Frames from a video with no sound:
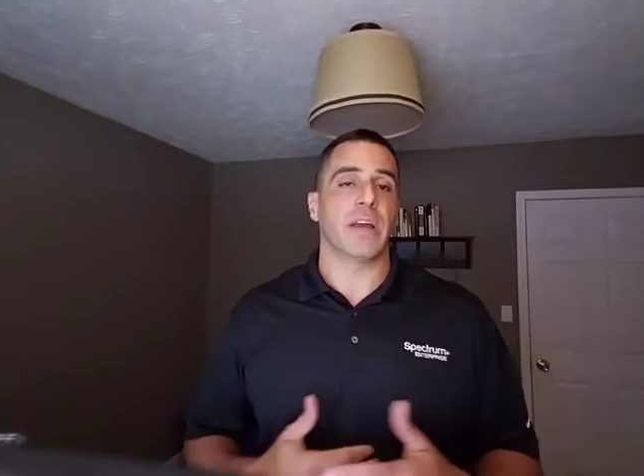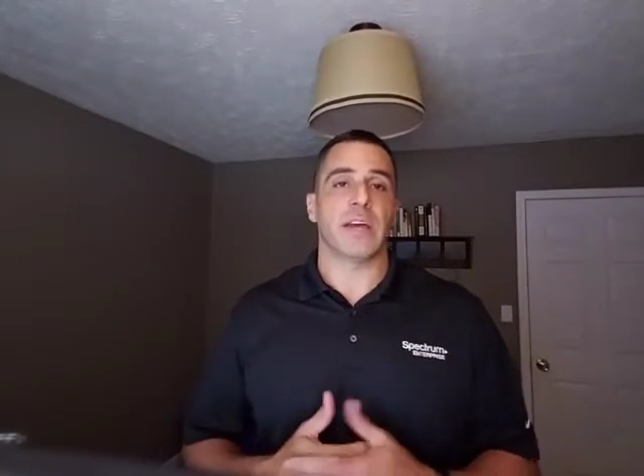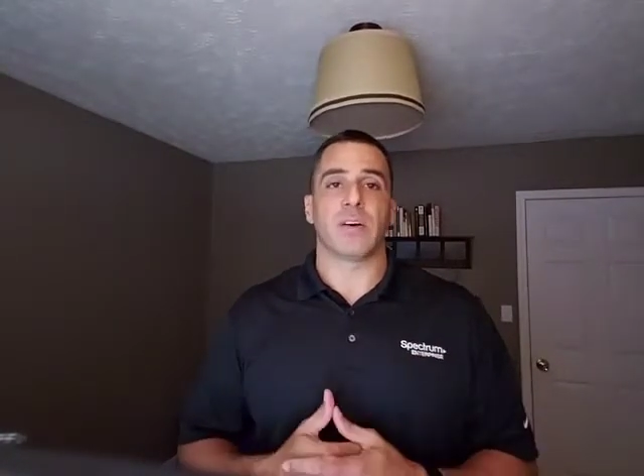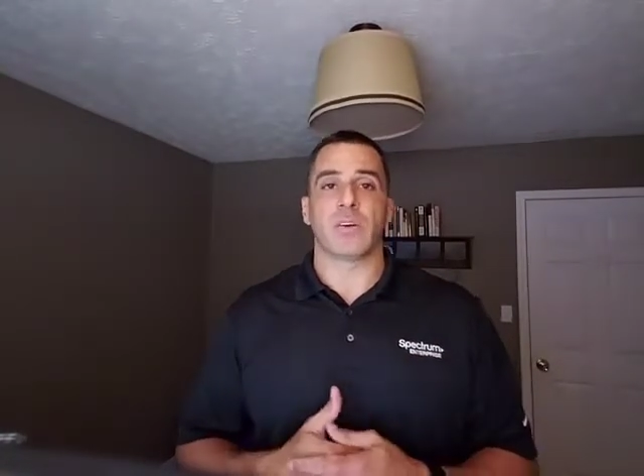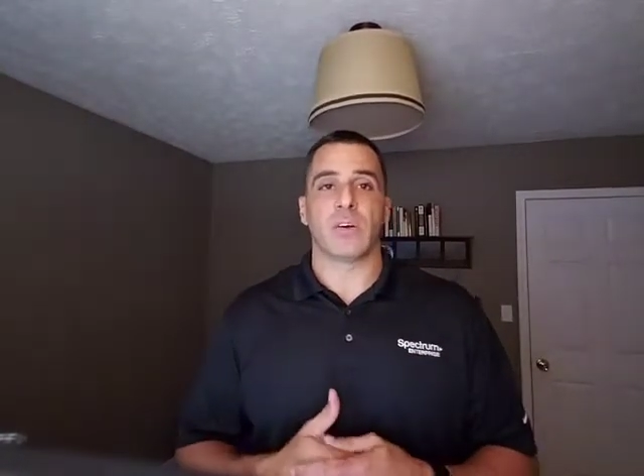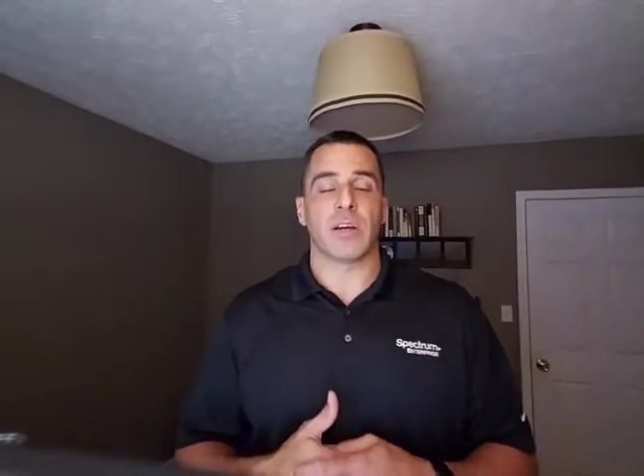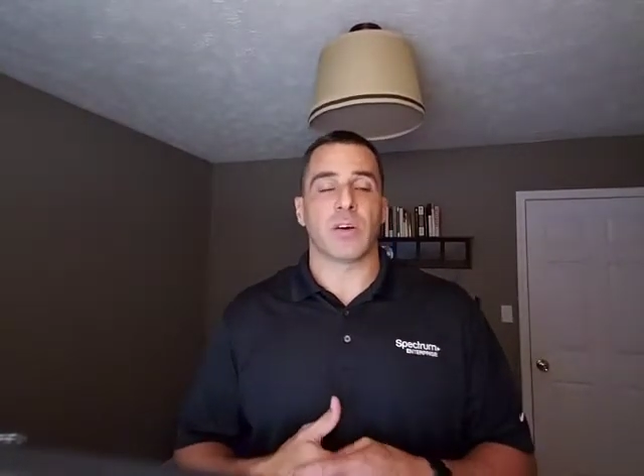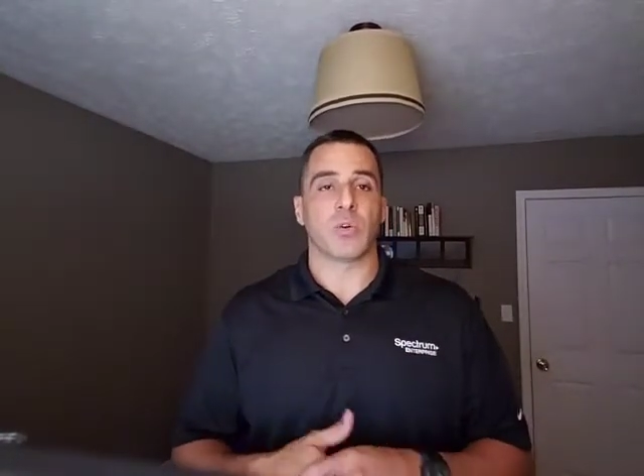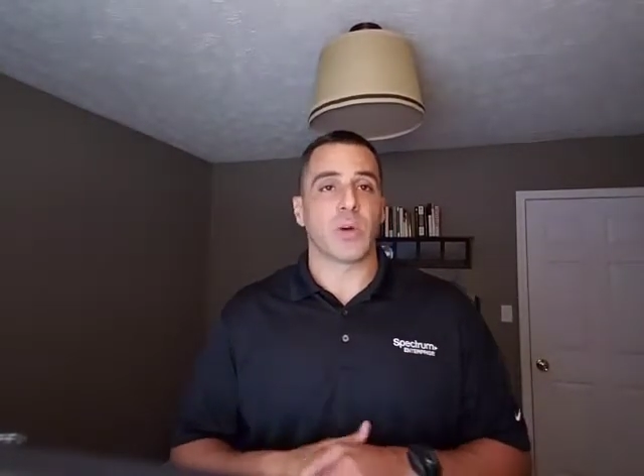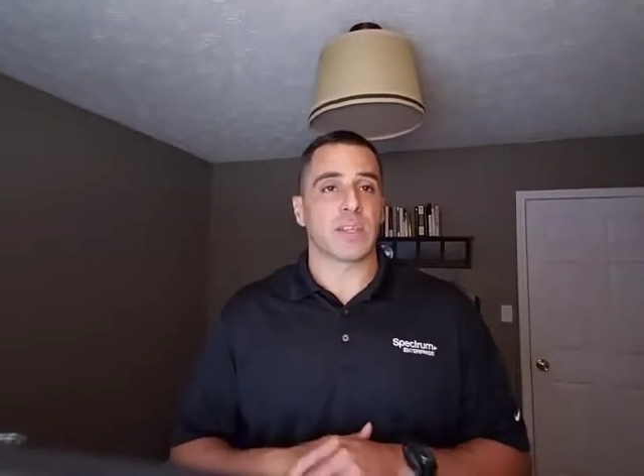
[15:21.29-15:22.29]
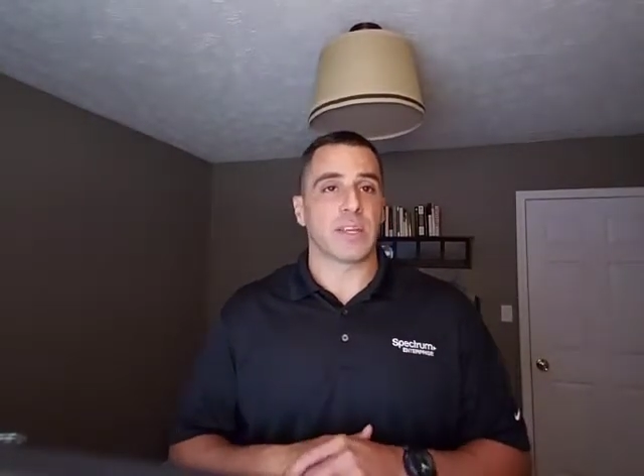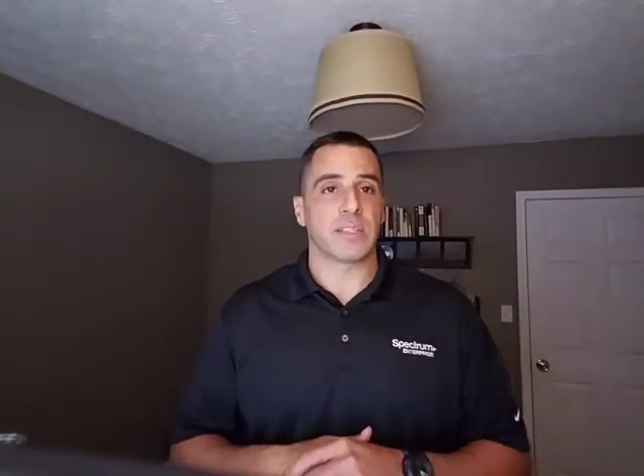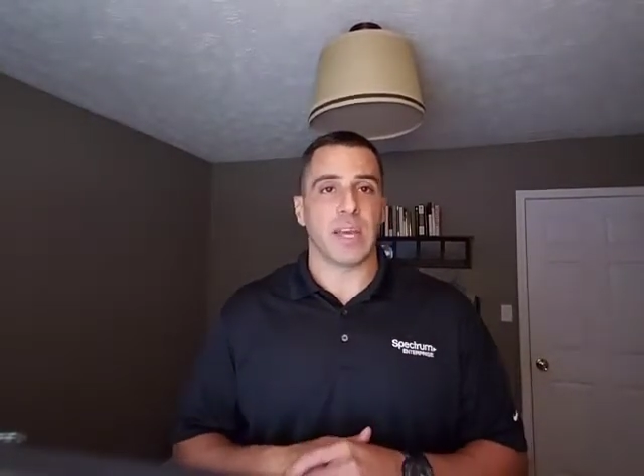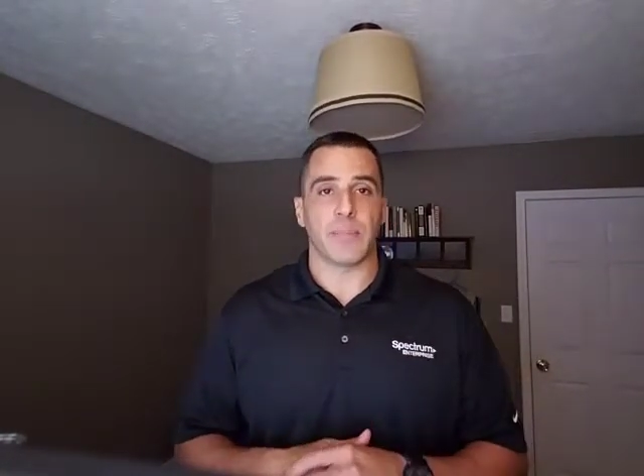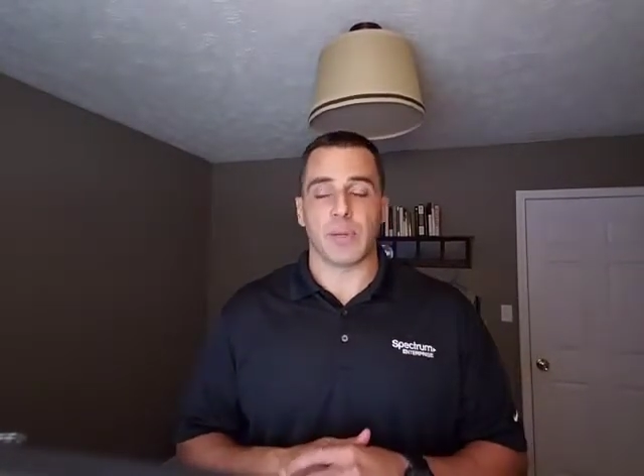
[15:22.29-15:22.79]
how quick that's
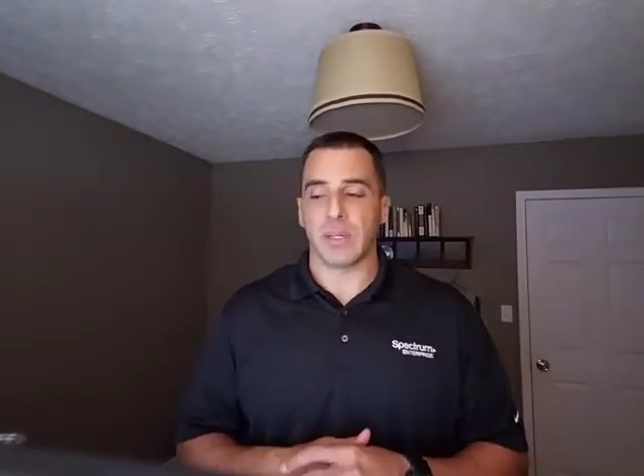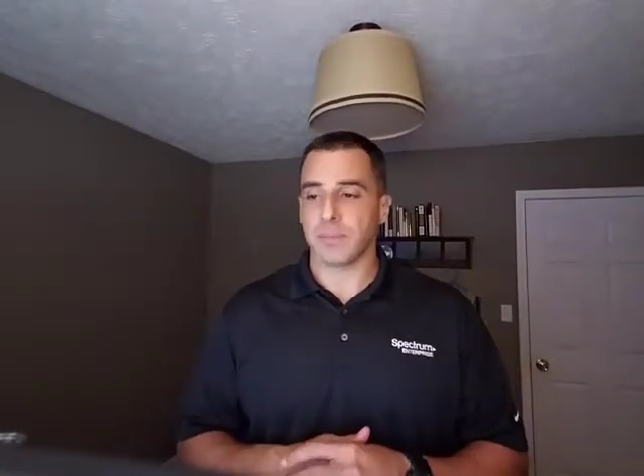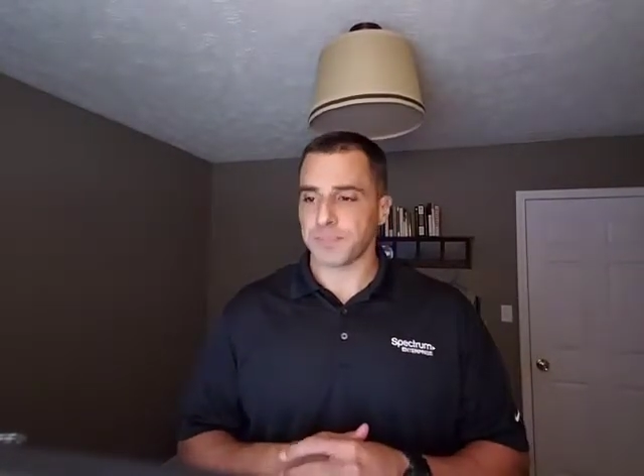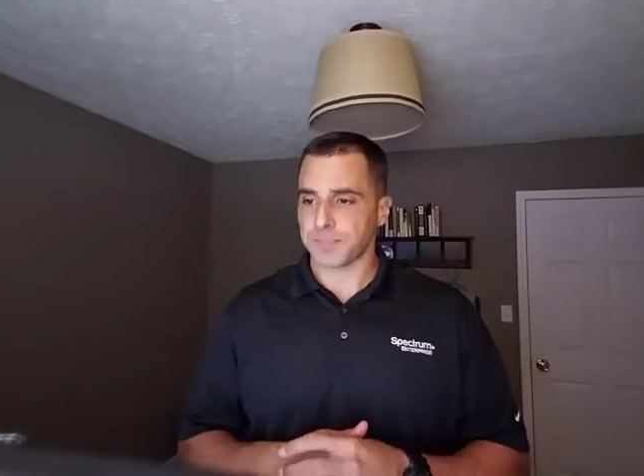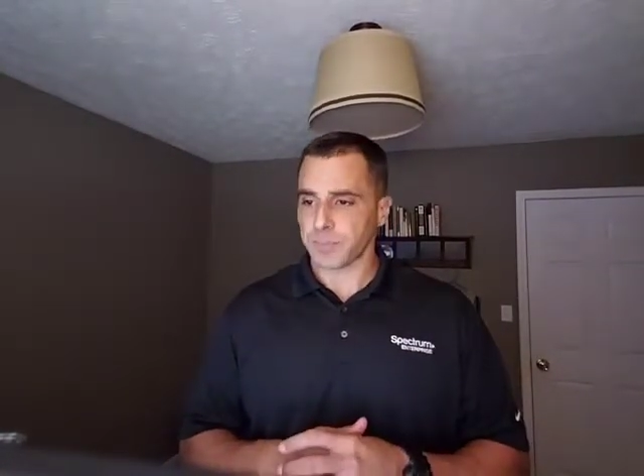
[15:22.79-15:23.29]
happening.